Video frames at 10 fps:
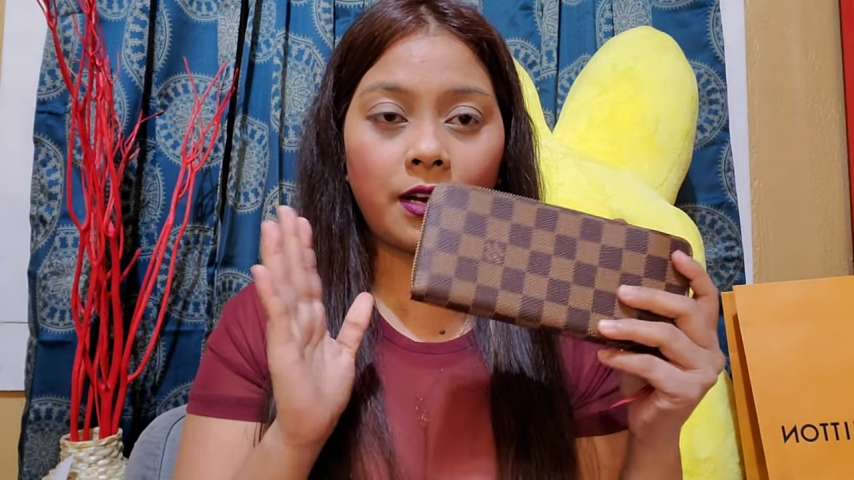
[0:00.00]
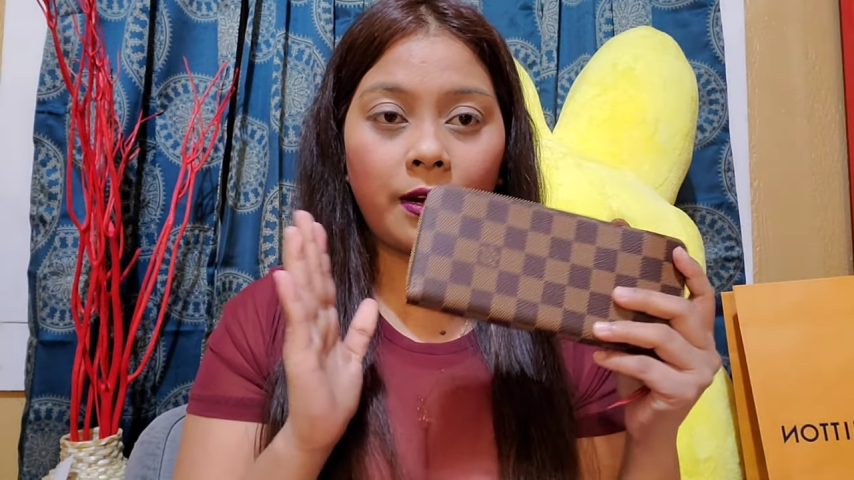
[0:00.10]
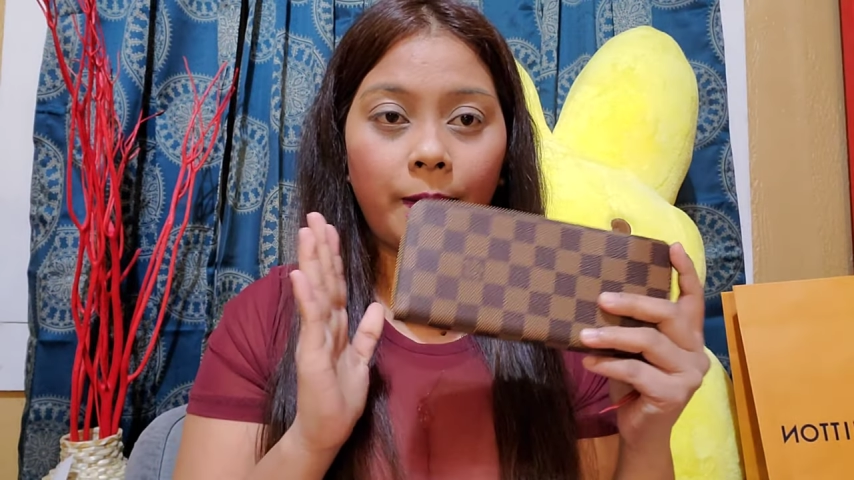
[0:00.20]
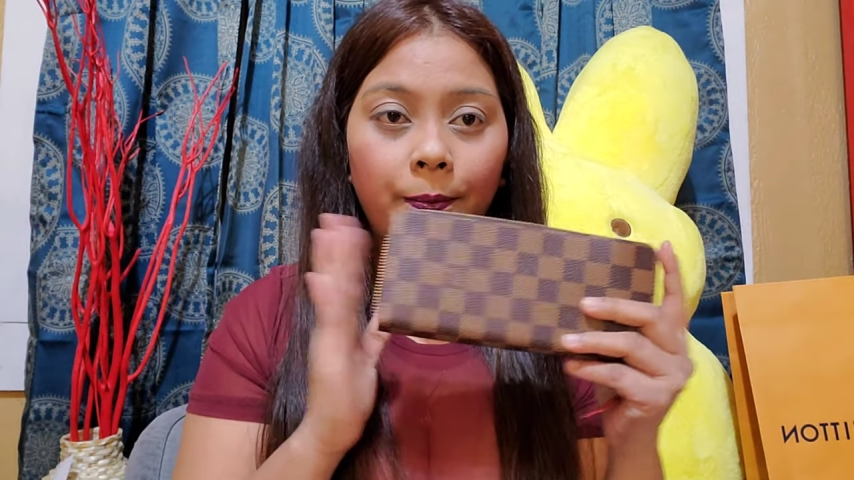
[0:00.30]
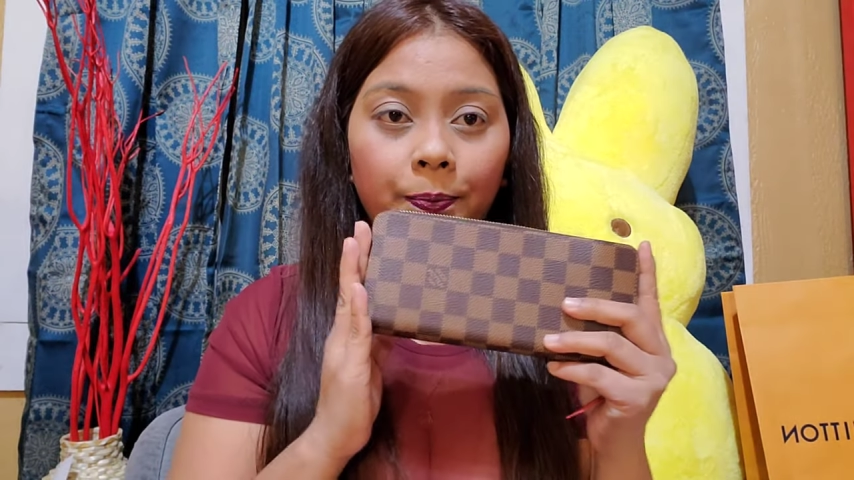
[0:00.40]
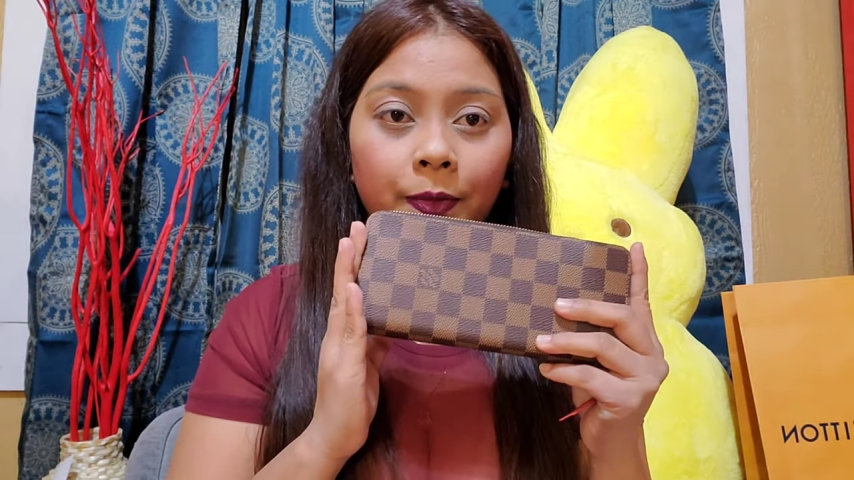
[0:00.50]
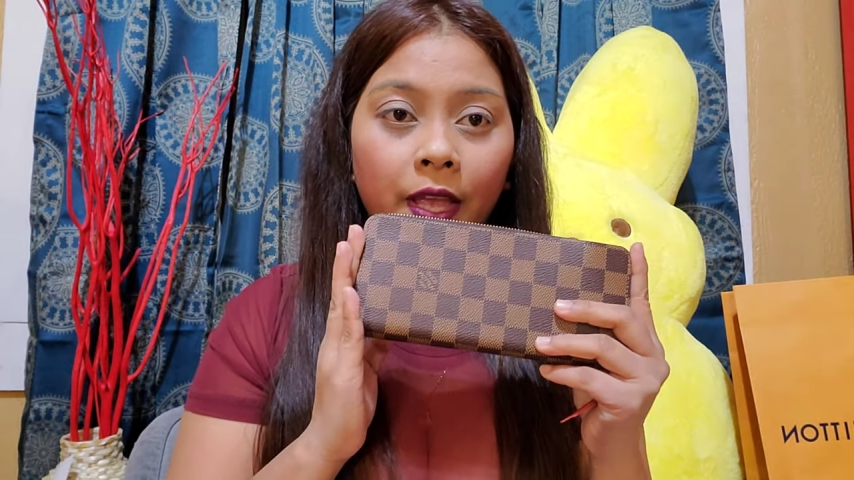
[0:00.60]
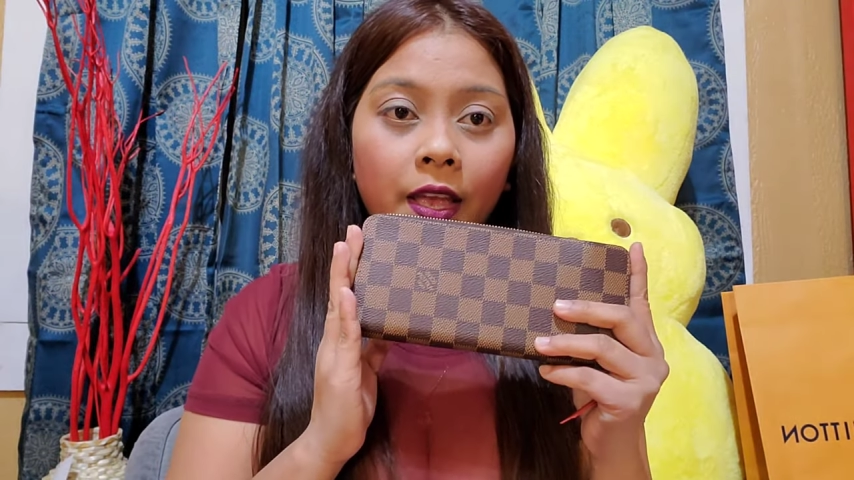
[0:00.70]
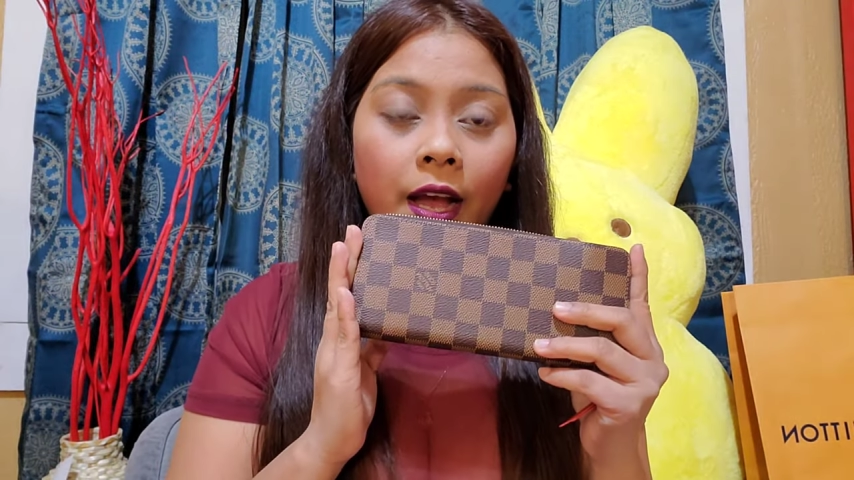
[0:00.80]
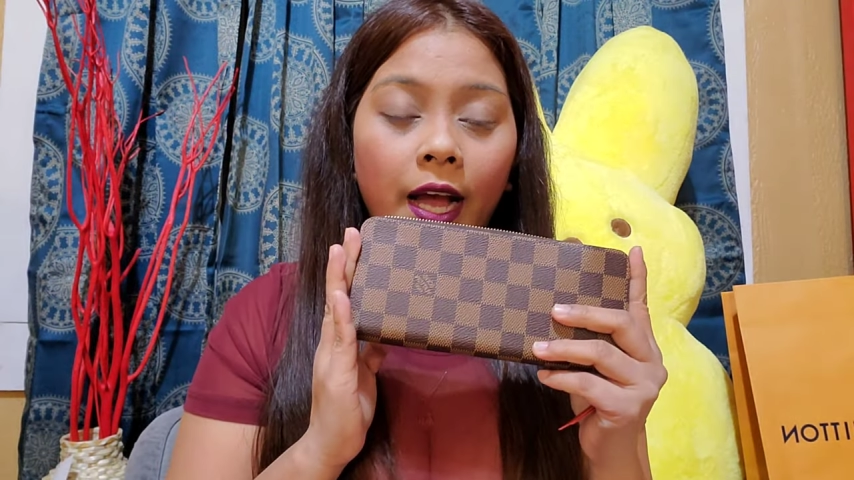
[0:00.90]

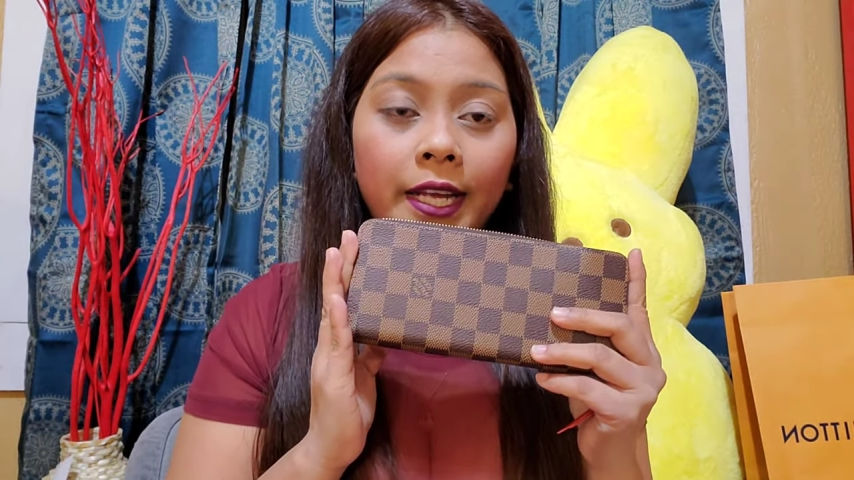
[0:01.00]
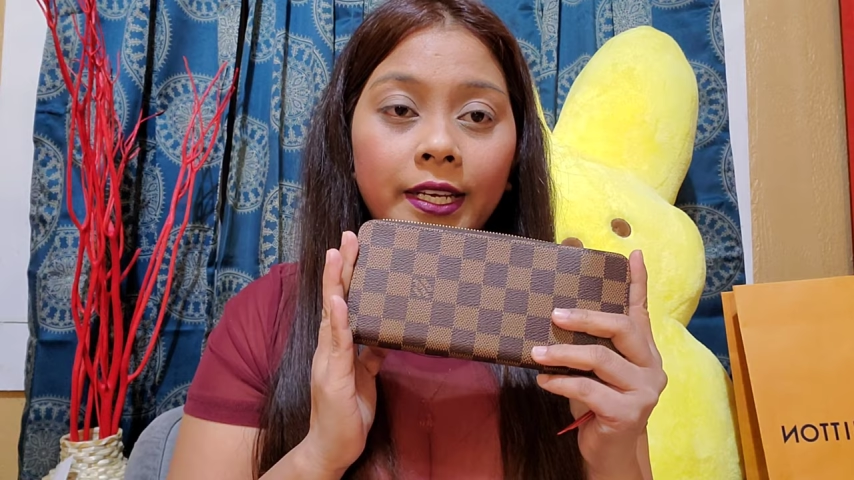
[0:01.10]
I